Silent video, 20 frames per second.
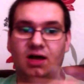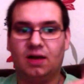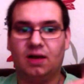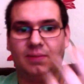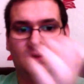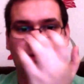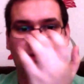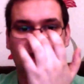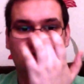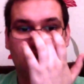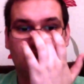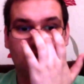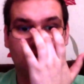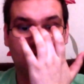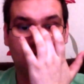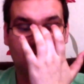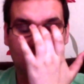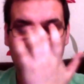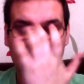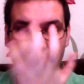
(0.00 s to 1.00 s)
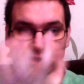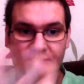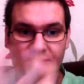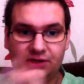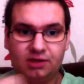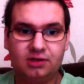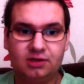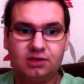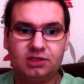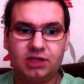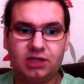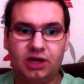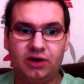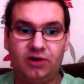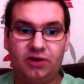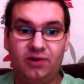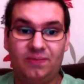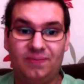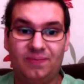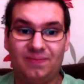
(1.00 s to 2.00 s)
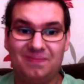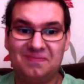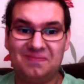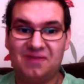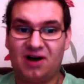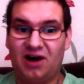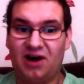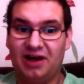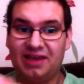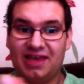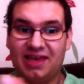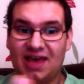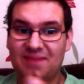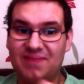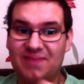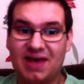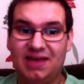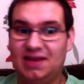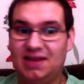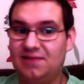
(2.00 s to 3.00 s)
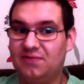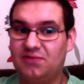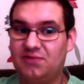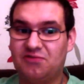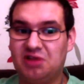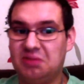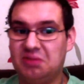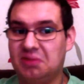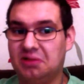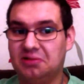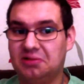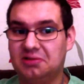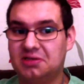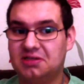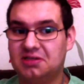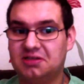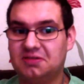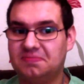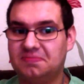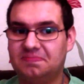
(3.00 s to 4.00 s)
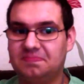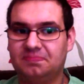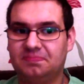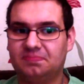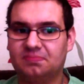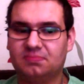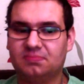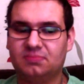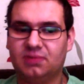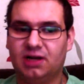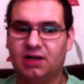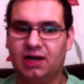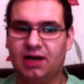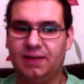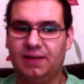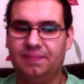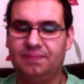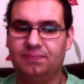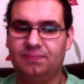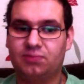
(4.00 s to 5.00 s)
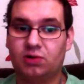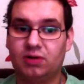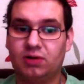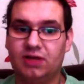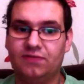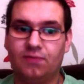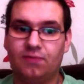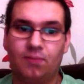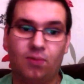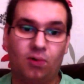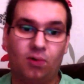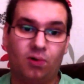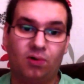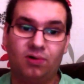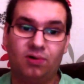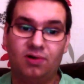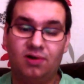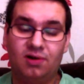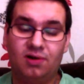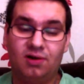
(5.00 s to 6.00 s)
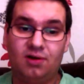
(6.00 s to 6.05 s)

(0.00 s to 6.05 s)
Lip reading: a student, so I get paid every 3 months, probably even more,